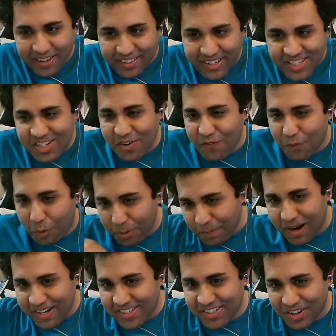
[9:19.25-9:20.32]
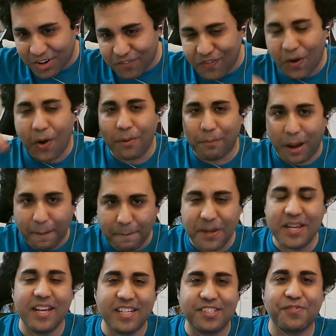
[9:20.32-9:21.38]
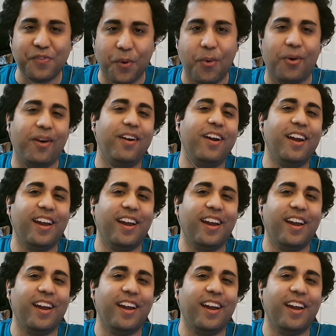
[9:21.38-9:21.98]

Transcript: this for myself on my P S four.